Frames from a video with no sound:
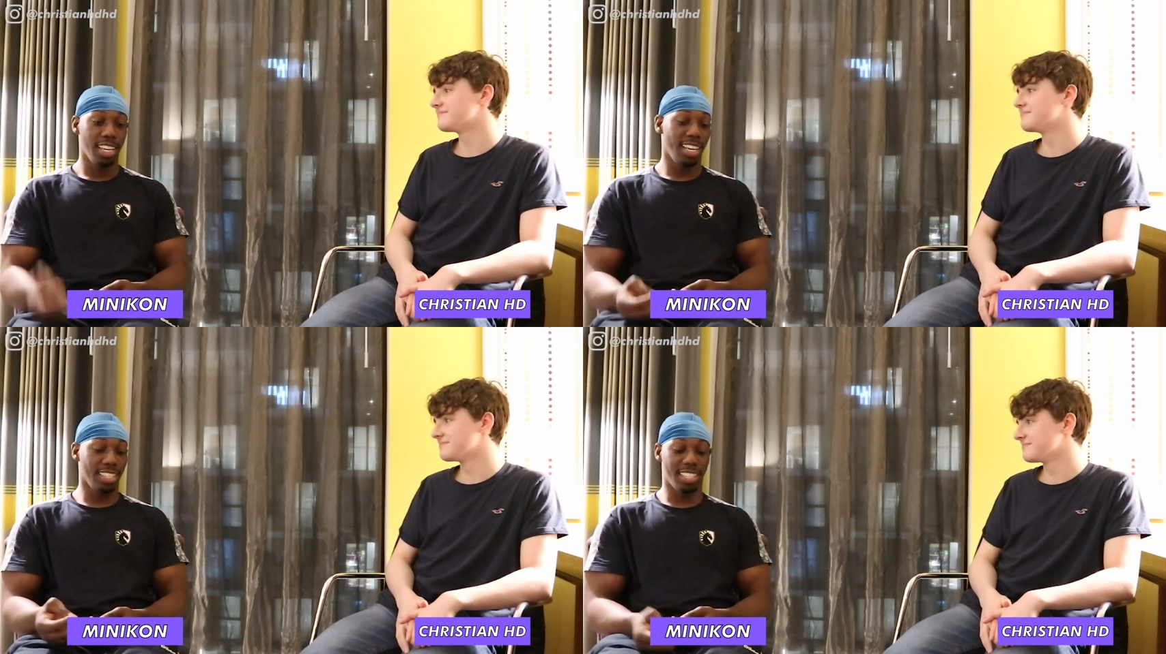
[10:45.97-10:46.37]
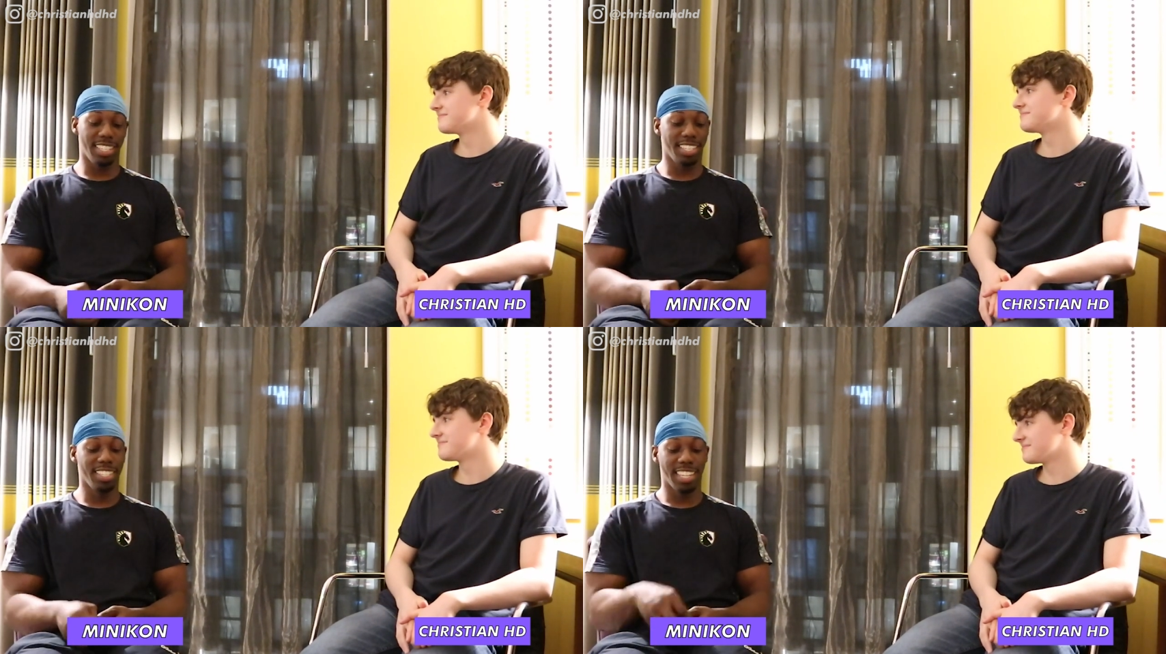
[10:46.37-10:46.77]
Speaker 1: it's
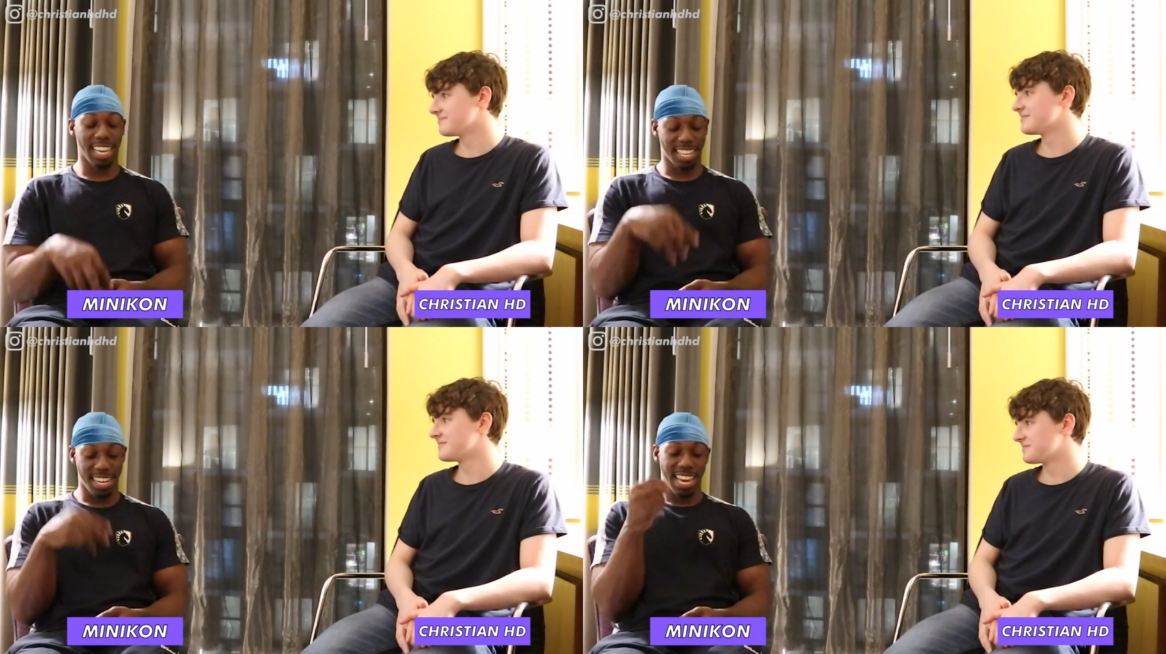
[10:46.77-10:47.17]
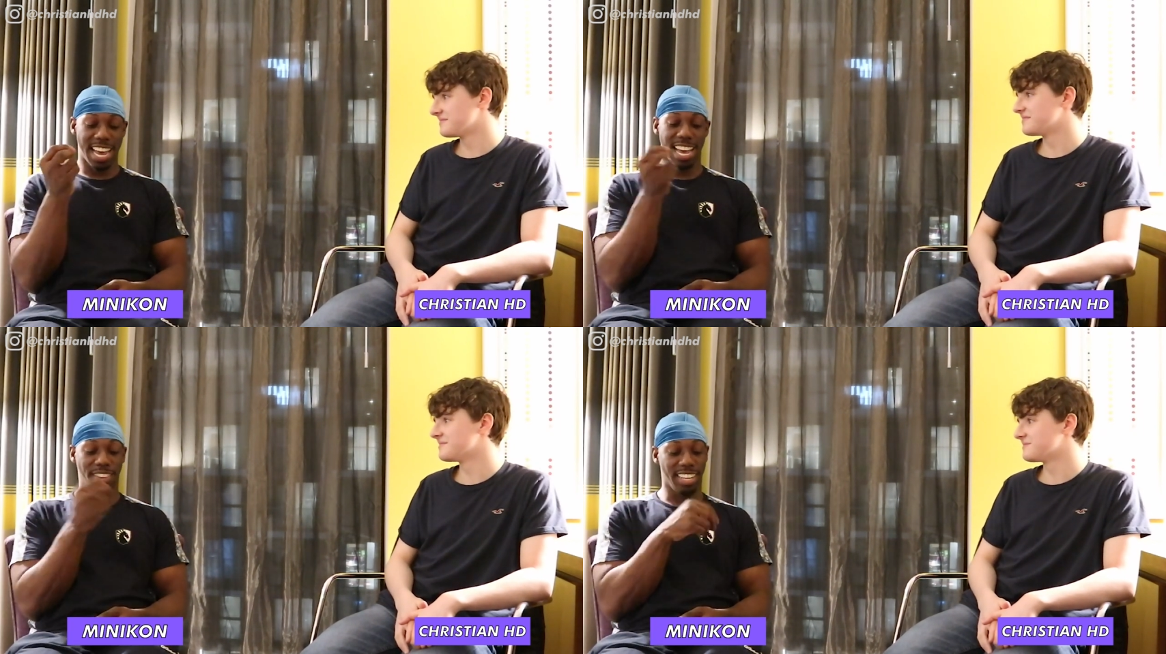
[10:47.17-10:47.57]
literally like
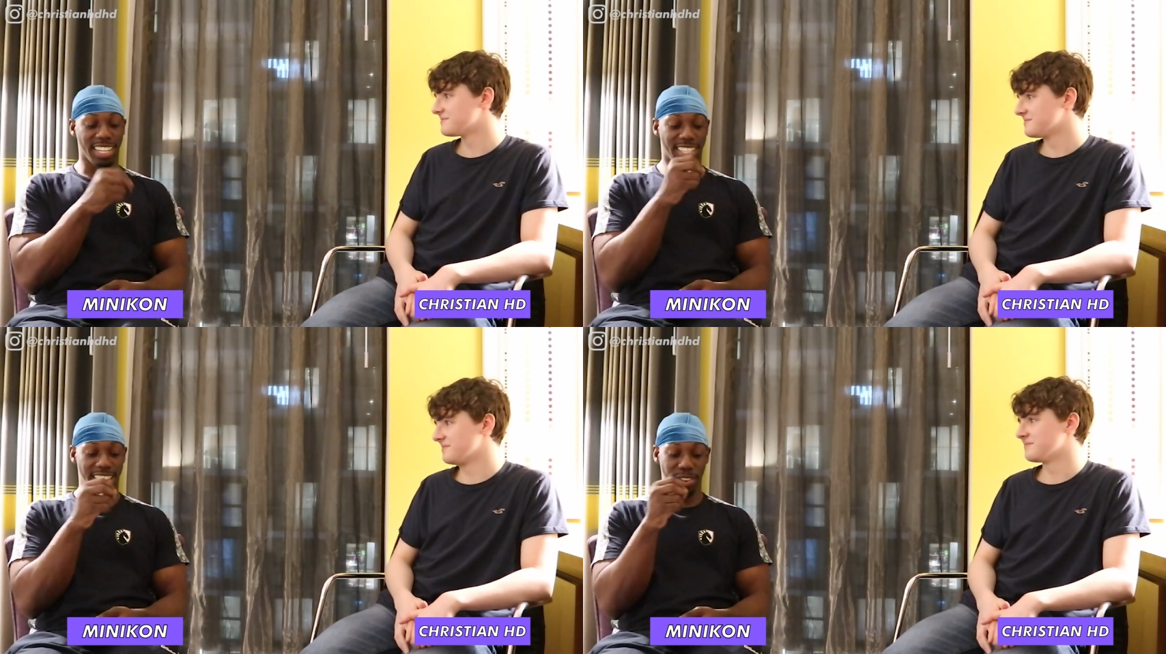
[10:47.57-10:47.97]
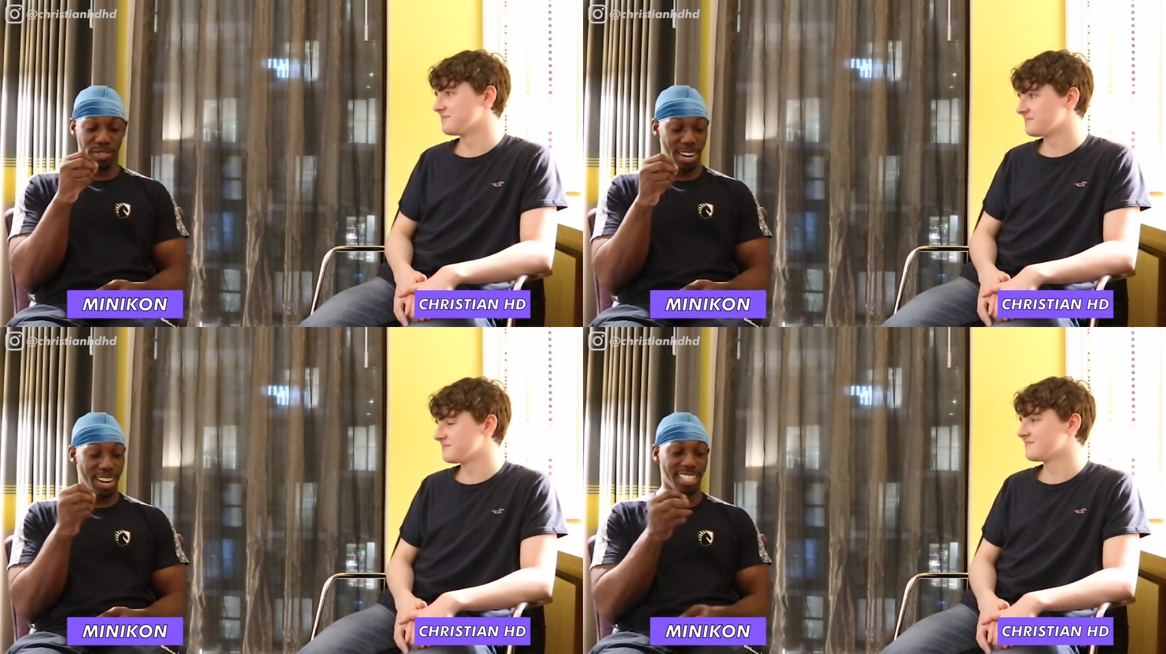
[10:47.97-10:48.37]
I have like ten
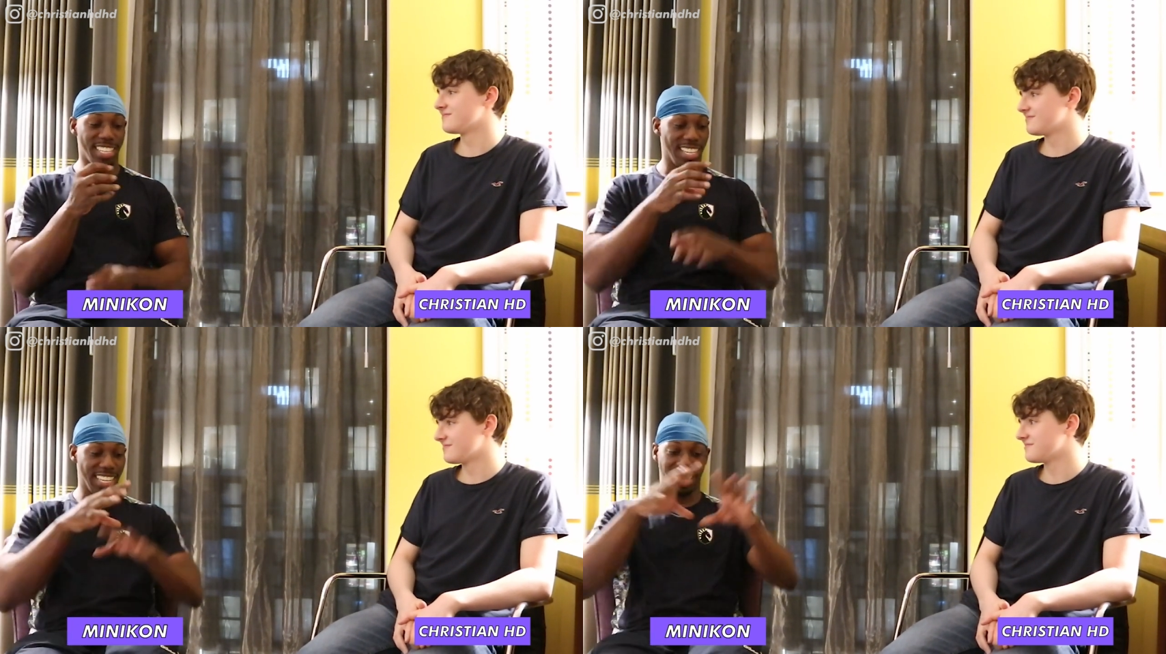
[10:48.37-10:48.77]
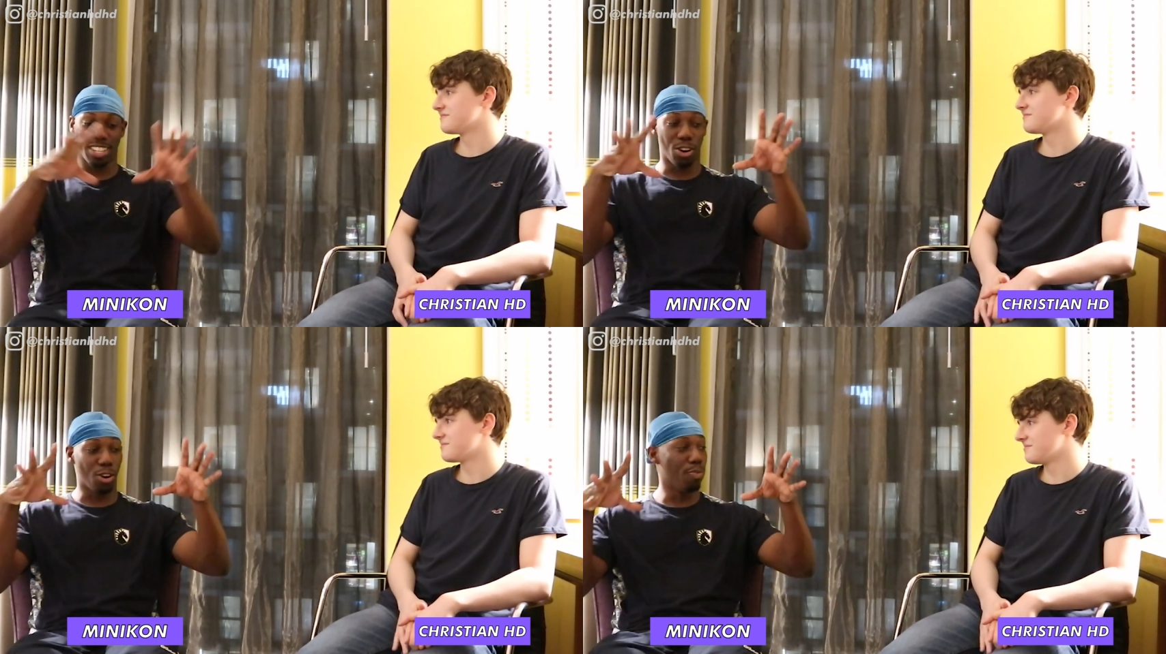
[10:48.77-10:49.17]
words and then like
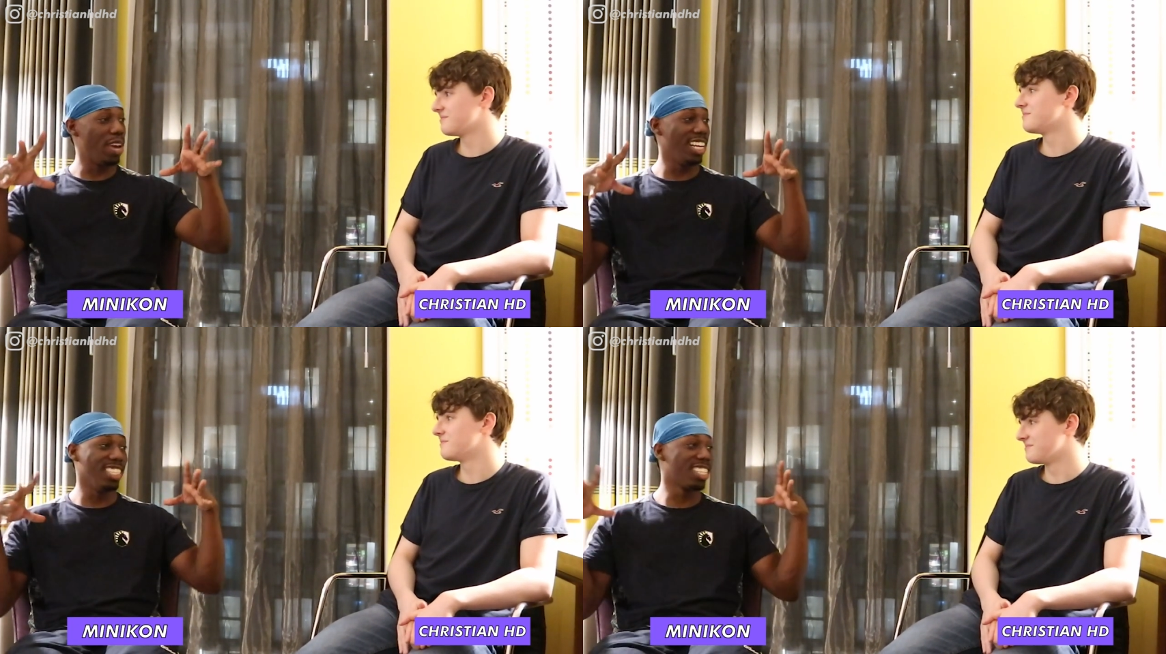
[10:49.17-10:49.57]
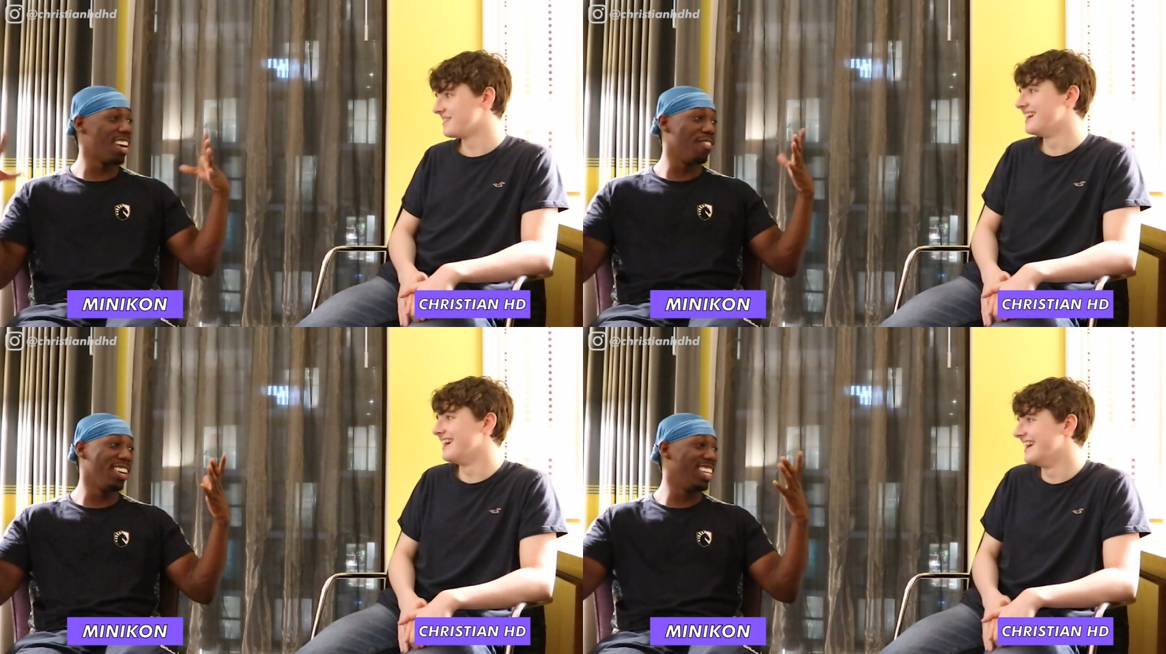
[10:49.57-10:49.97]
the whole page is
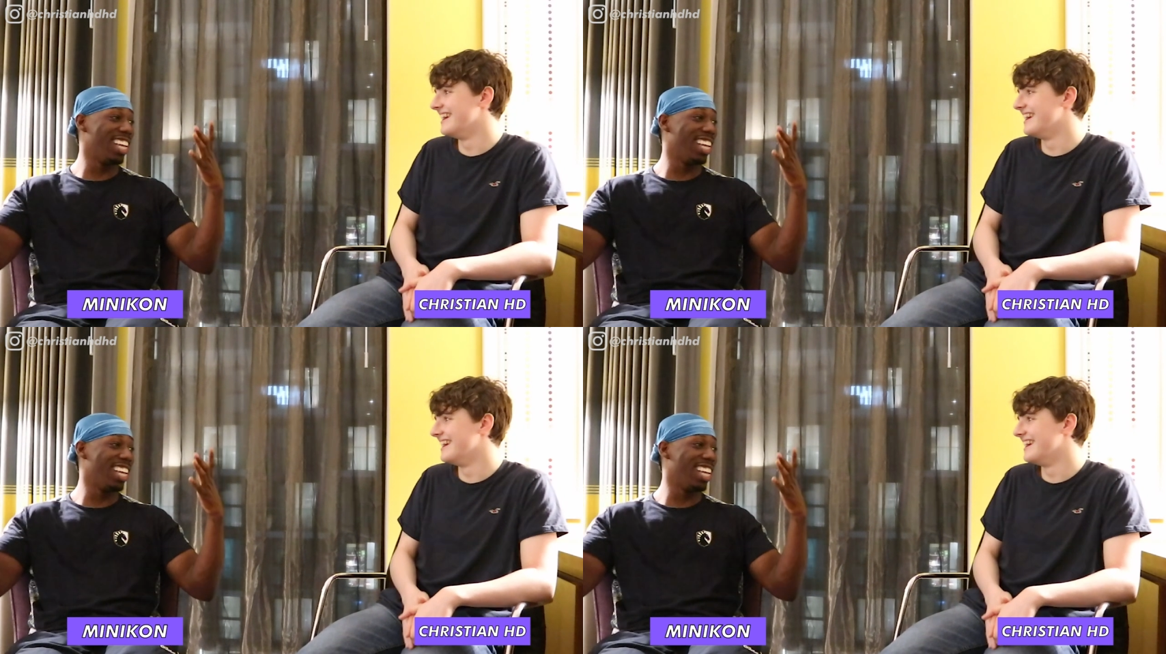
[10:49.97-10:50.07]
covered in